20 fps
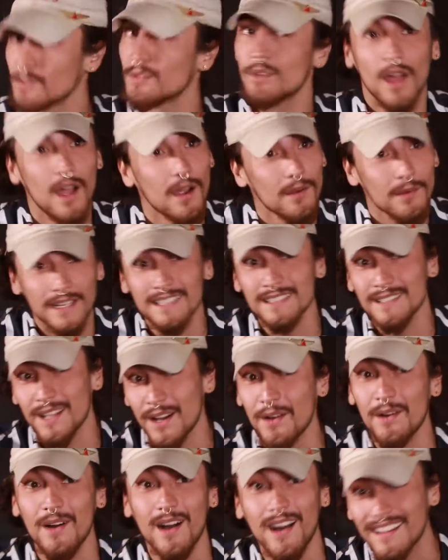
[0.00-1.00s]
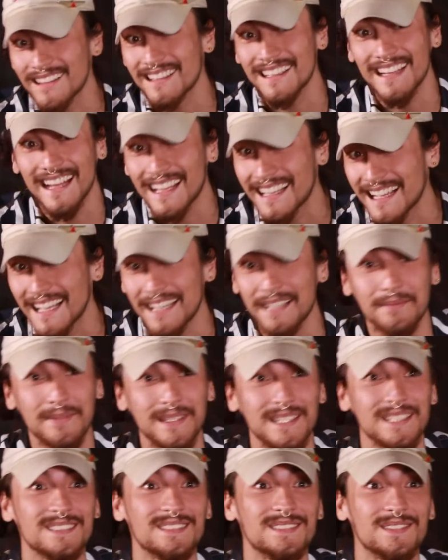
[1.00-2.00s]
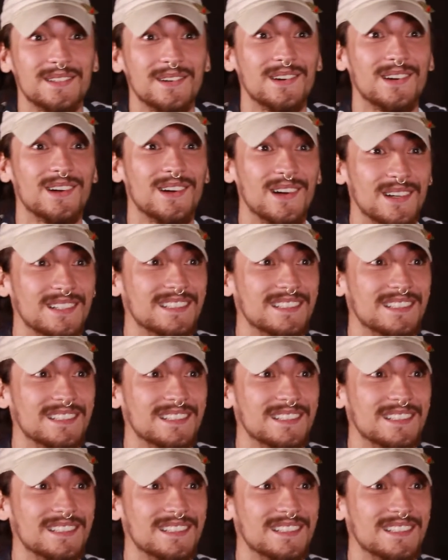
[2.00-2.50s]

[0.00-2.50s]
You already know all of that got to be in store